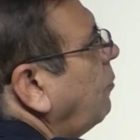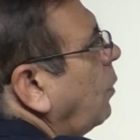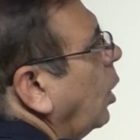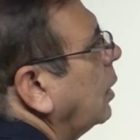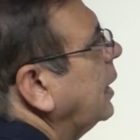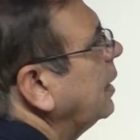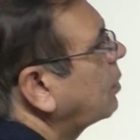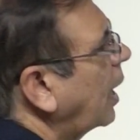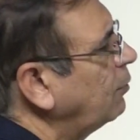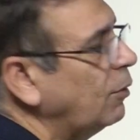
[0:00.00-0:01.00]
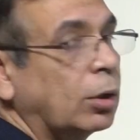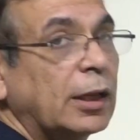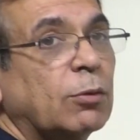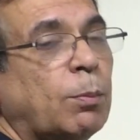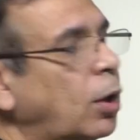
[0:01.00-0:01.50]
of all these and we want
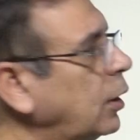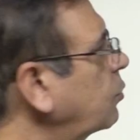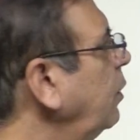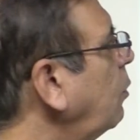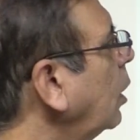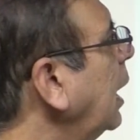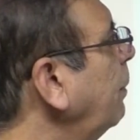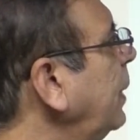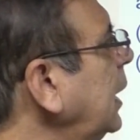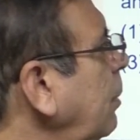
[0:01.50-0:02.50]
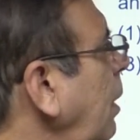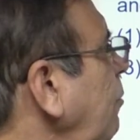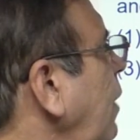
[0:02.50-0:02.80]
the smallest, we want the minimum